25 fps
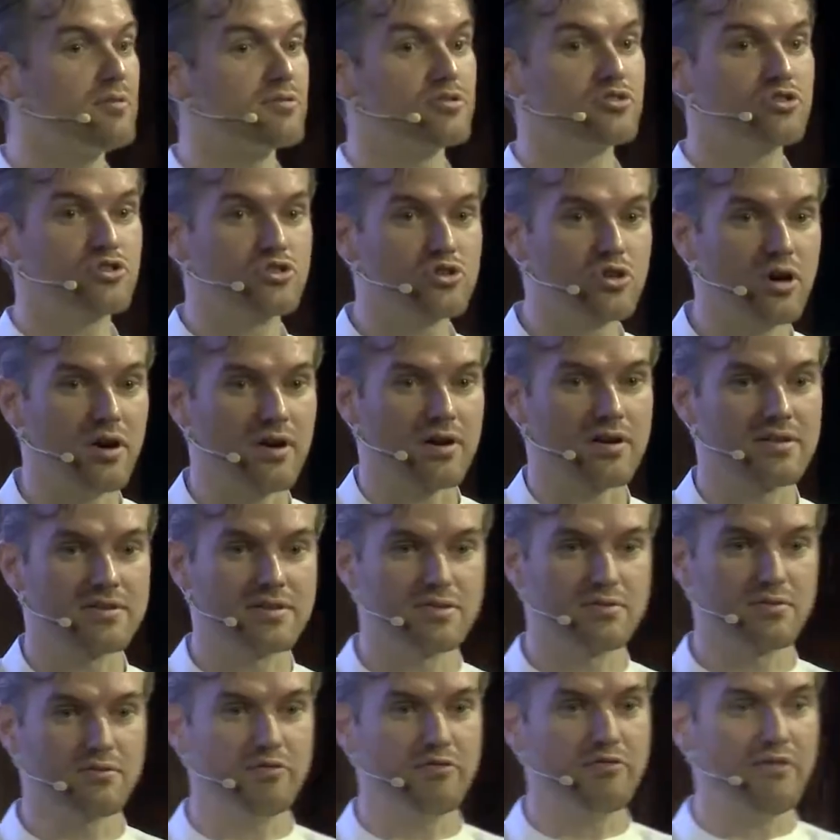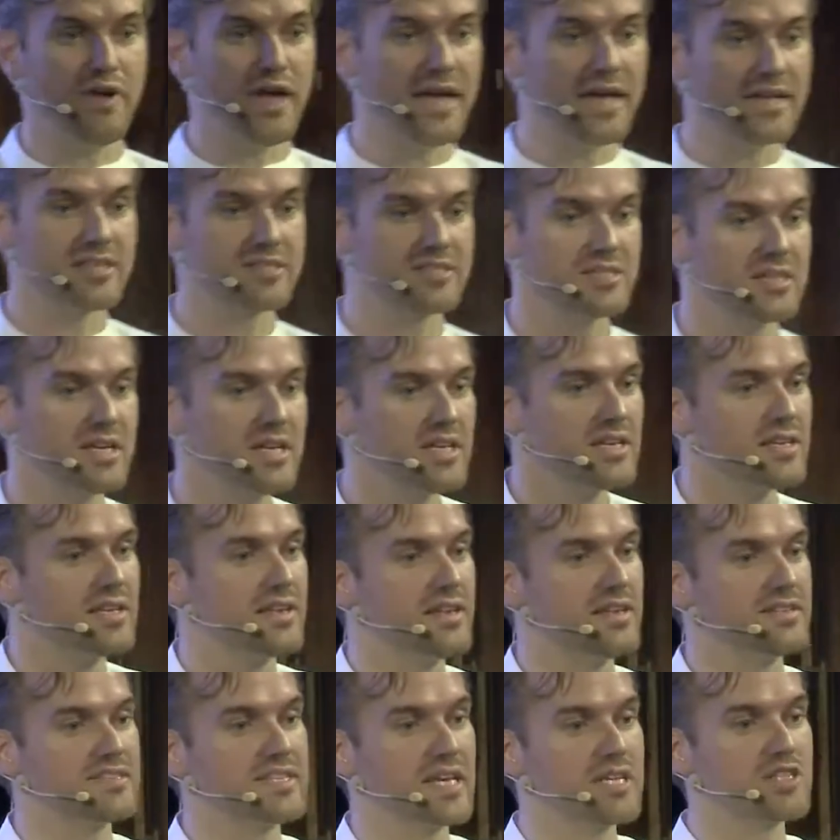I was shocked to face
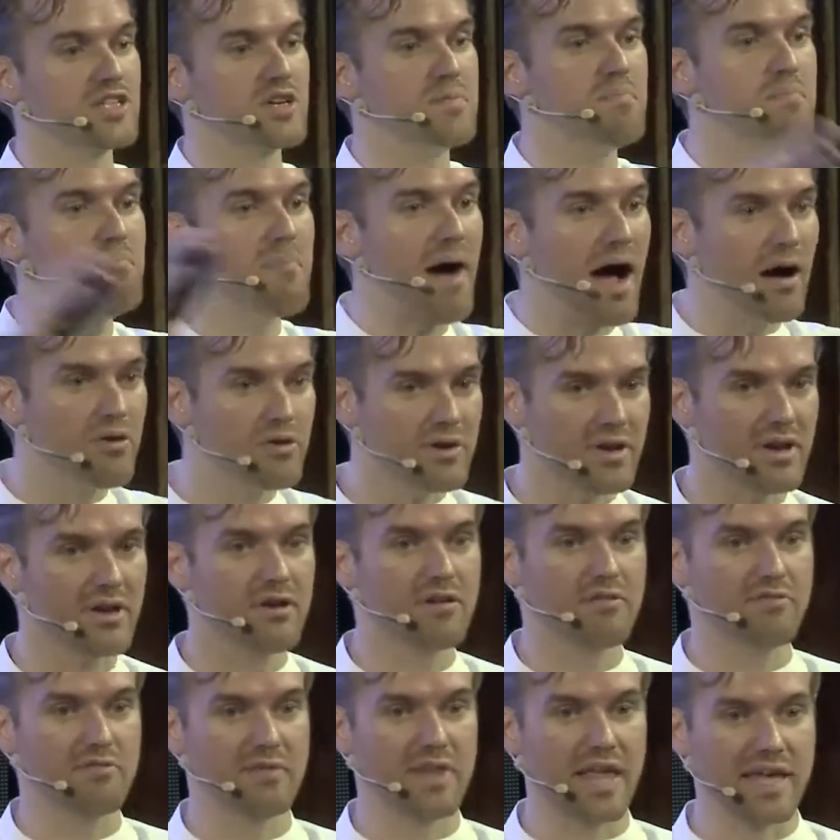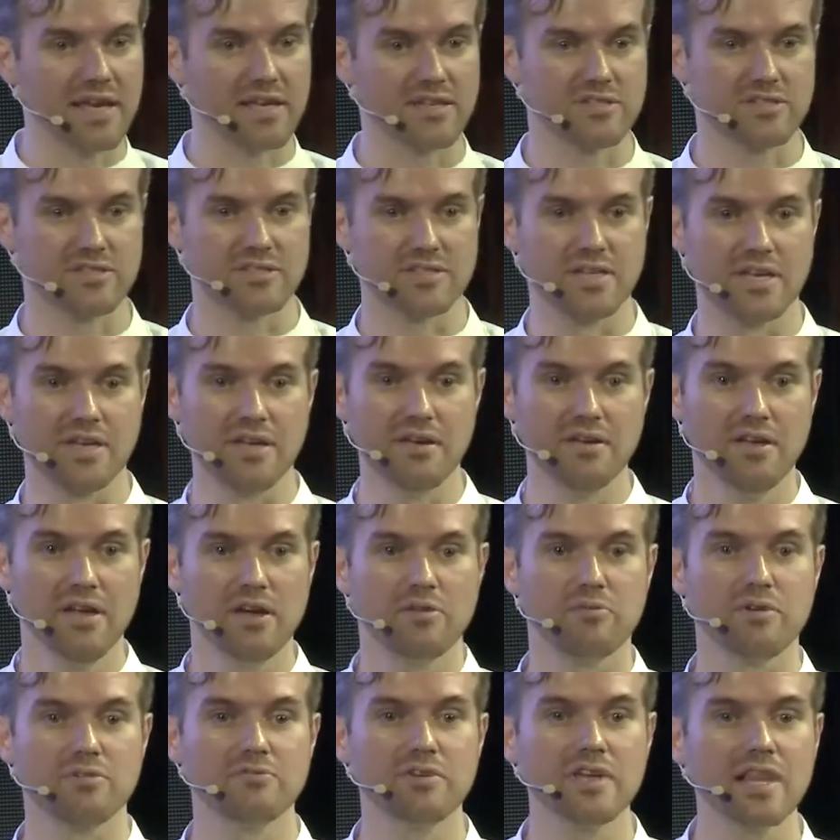such a mountain of legacy,
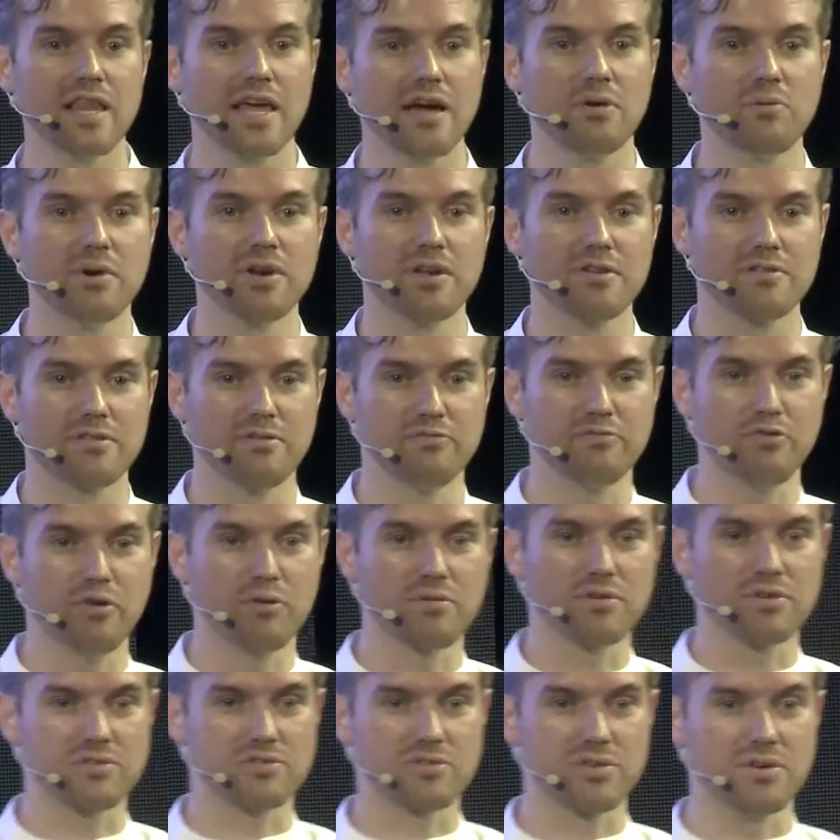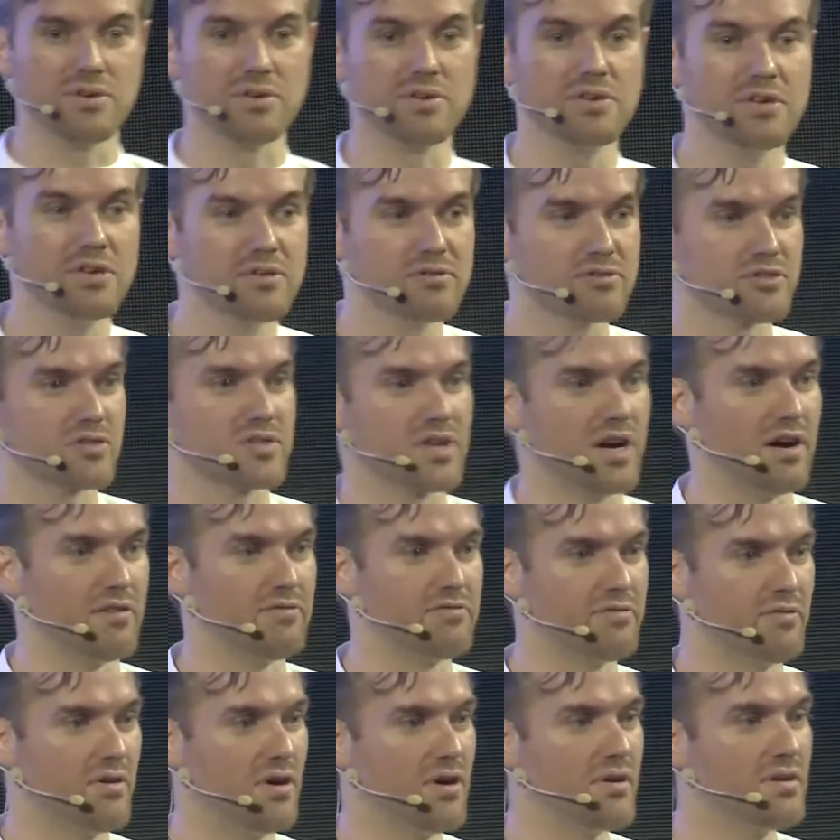where really I wanted to focus on new
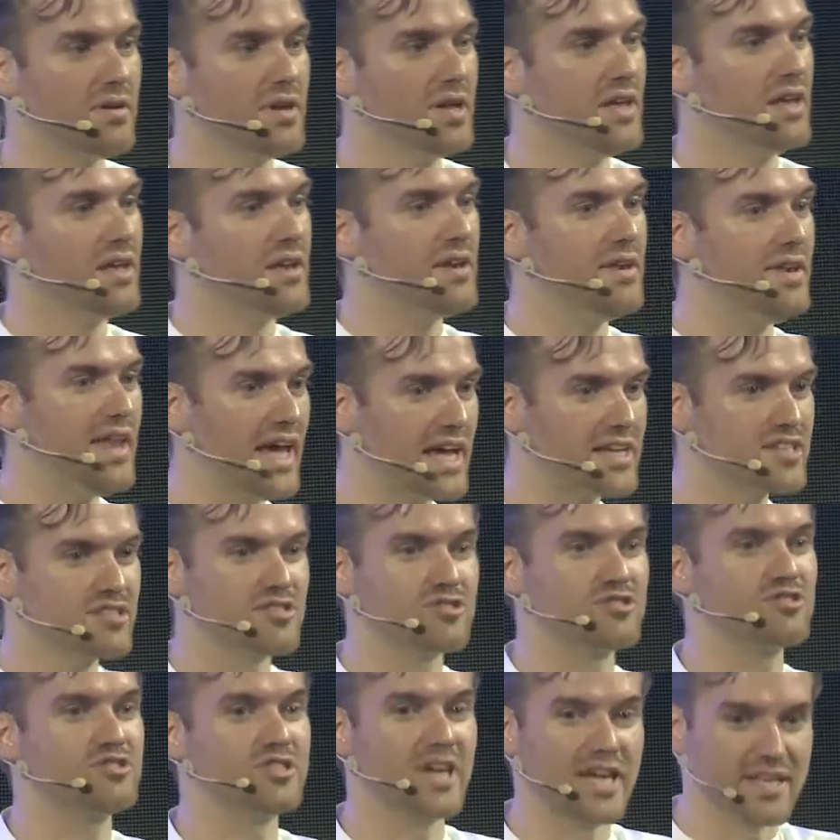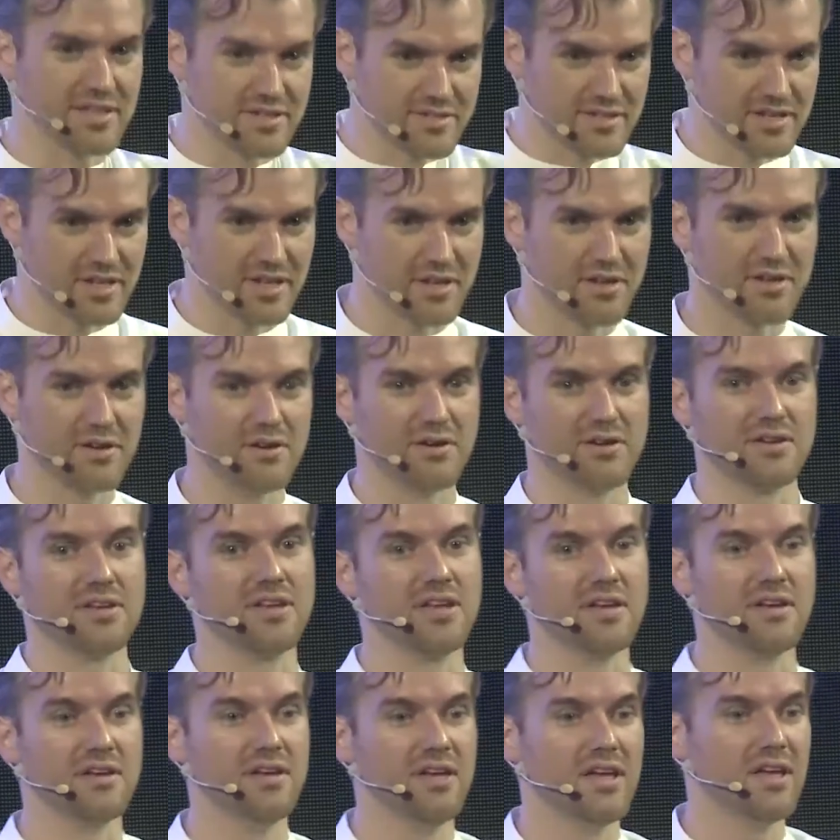stuff, on next-gen
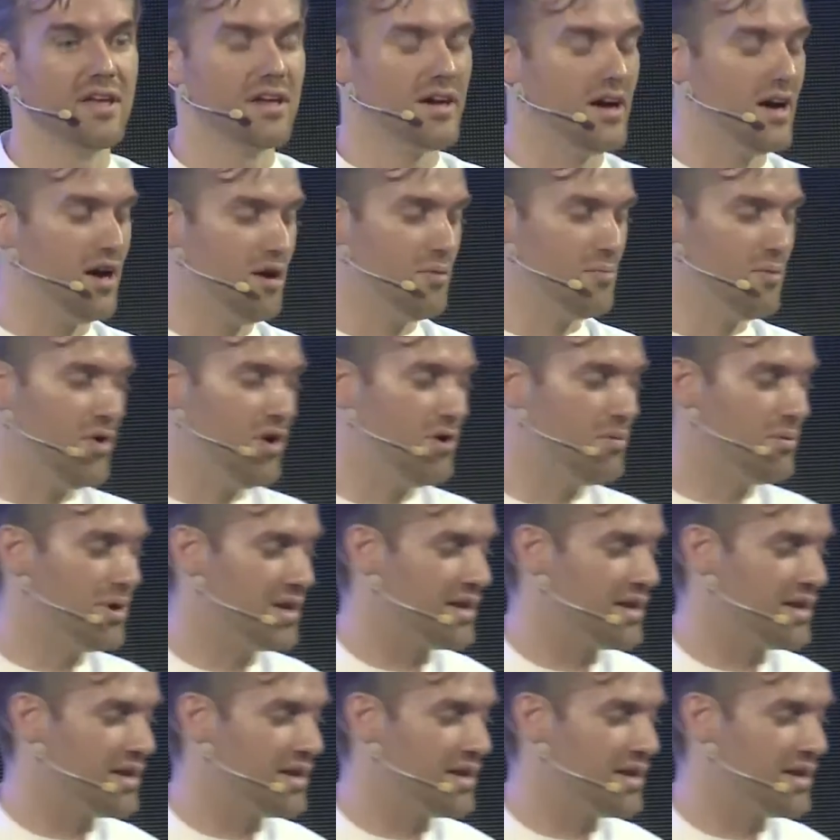security, or